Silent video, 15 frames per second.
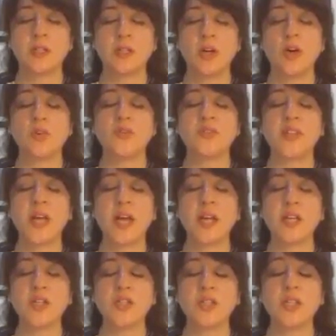of
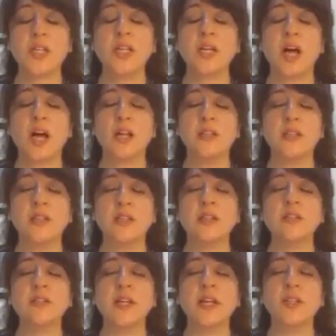sanctioning
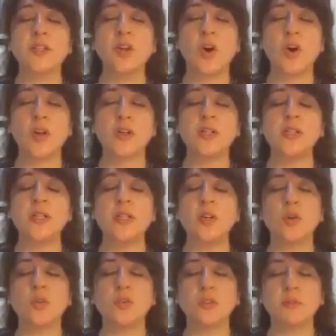others' authority
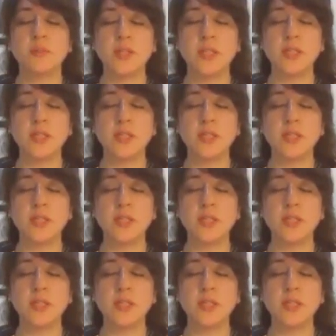over me.